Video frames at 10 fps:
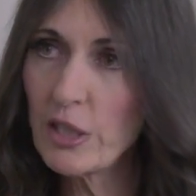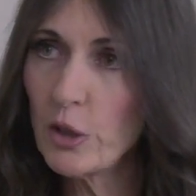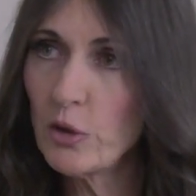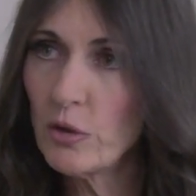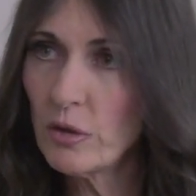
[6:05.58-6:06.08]
to
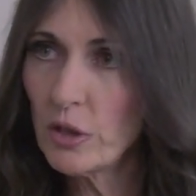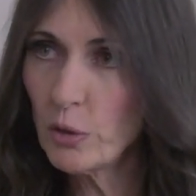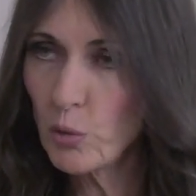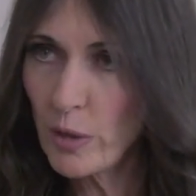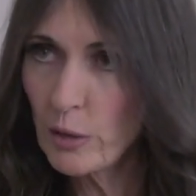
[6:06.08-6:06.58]

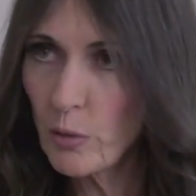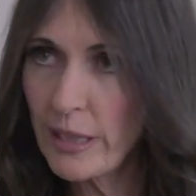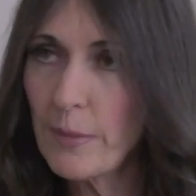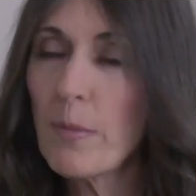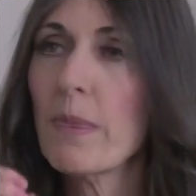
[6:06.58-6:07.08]

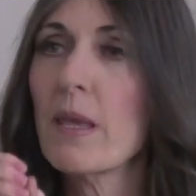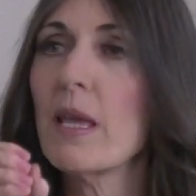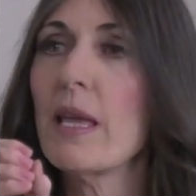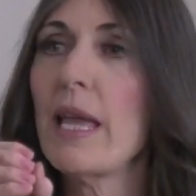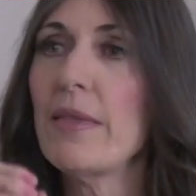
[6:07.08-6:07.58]
2020
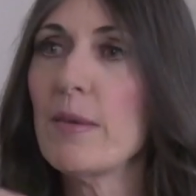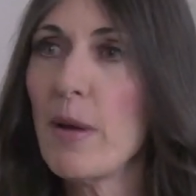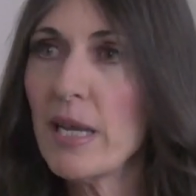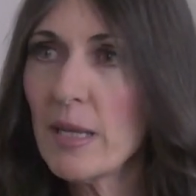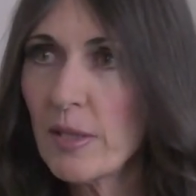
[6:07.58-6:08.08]
and the
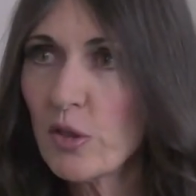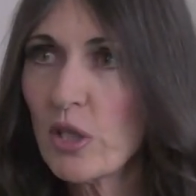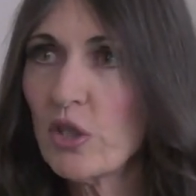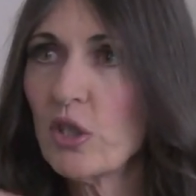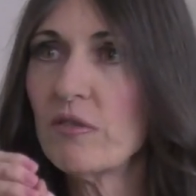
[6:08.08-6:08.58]
Biden
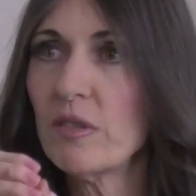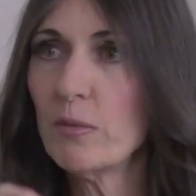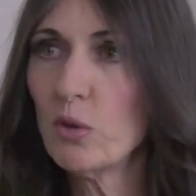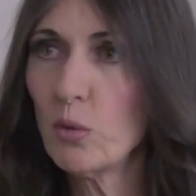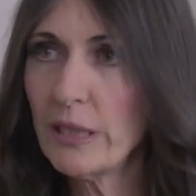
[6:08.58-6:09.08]
administration from
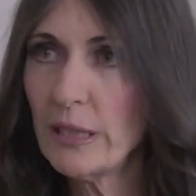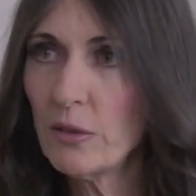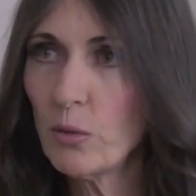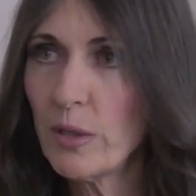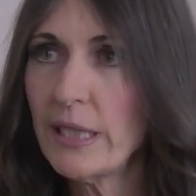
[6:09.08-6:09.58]

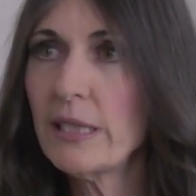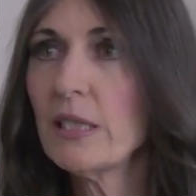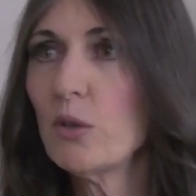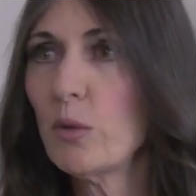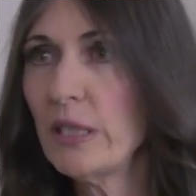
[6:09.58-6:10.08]
2020 to
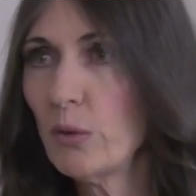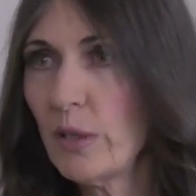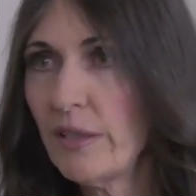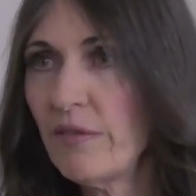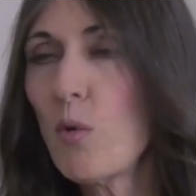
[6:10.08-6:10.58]

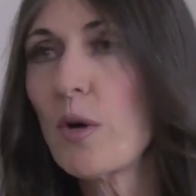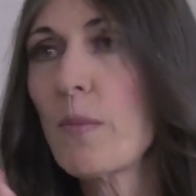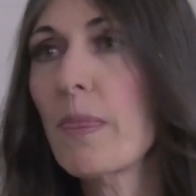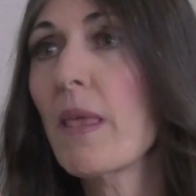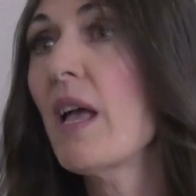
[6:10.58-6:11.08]
2024?
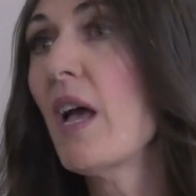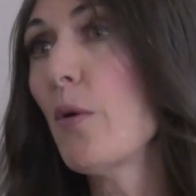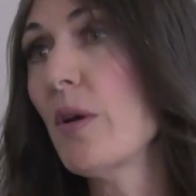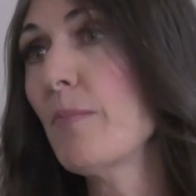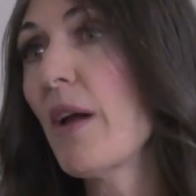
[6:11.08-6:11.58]

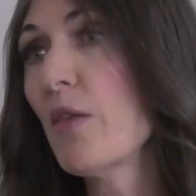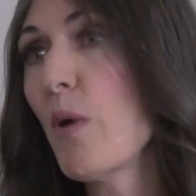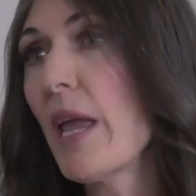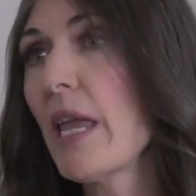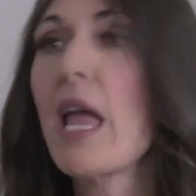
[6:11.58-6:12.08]
Oh, and by the
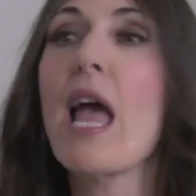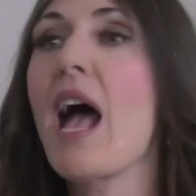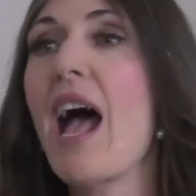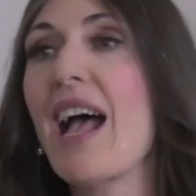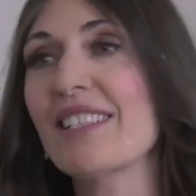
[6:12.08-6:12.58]
way,
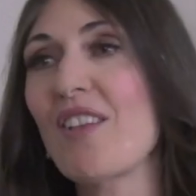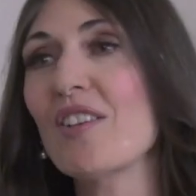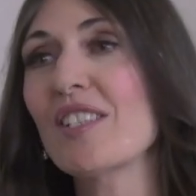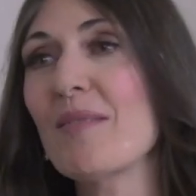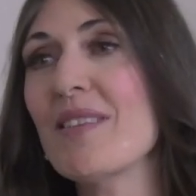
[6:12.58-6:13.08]
I saw
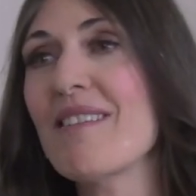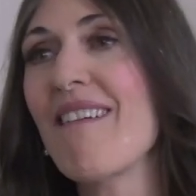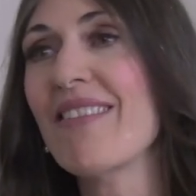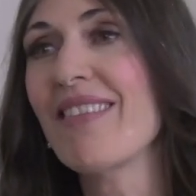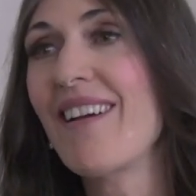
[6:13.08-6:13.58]
something
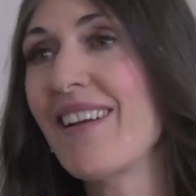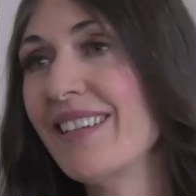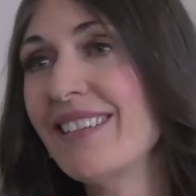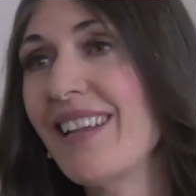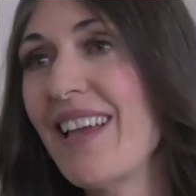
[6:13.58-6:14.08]

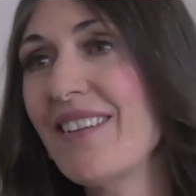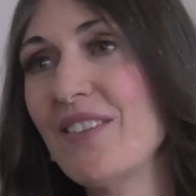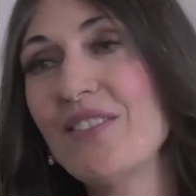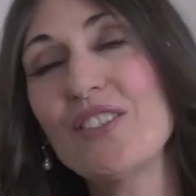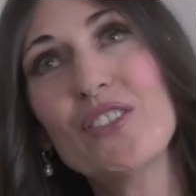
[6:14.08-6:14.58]
online, I don't know
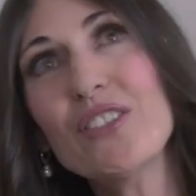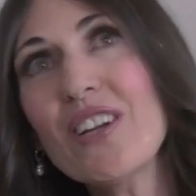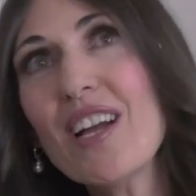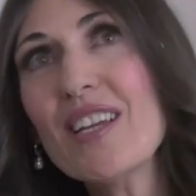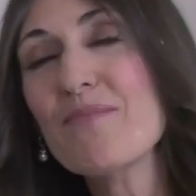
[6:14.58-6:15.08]
if it's true or
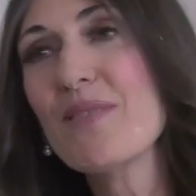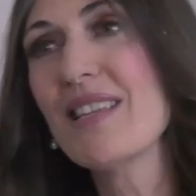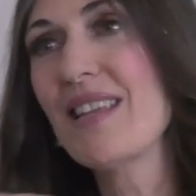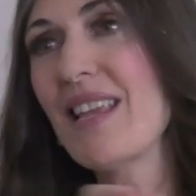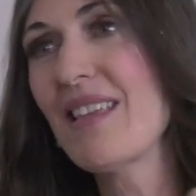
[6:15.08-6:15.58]
not,
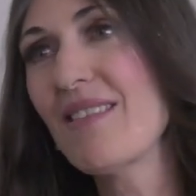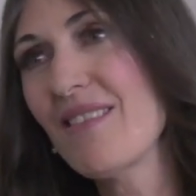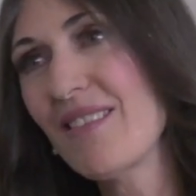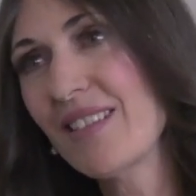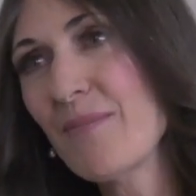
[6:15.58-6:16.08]
but
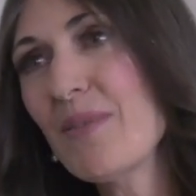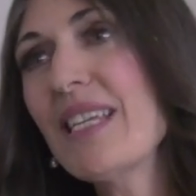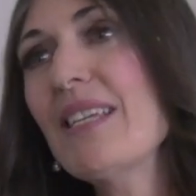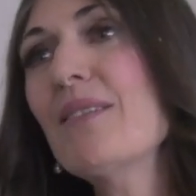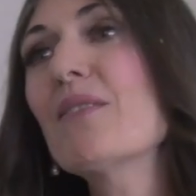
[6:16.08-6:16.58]

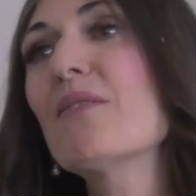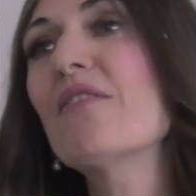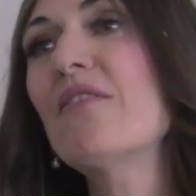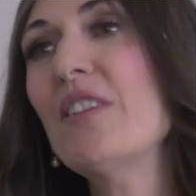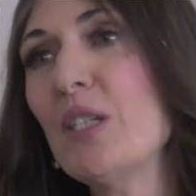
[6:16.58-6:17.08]
somebody
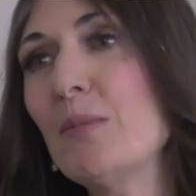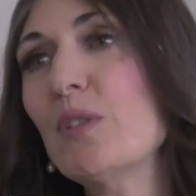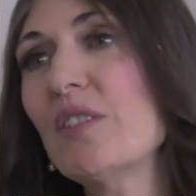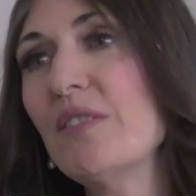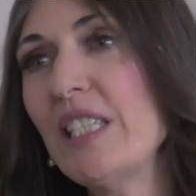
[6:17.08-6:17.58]

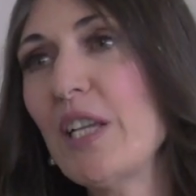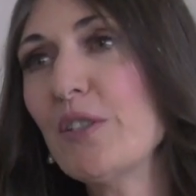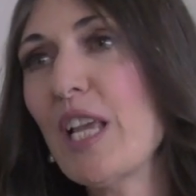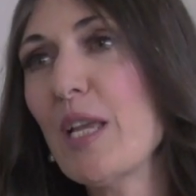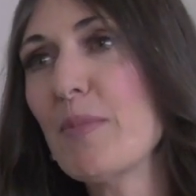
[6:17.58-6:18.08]
was
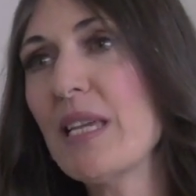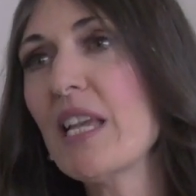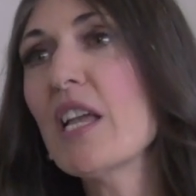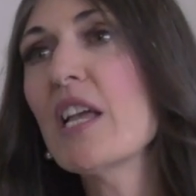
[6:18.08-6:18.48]
videotaping